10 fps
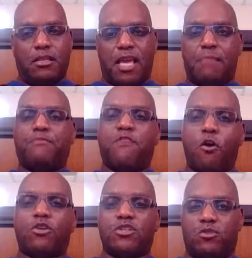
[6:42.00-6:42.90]
they
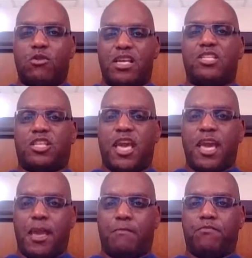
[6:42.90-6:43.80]
focus on each
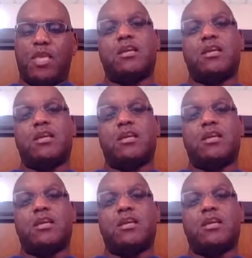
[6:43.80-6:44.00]
game.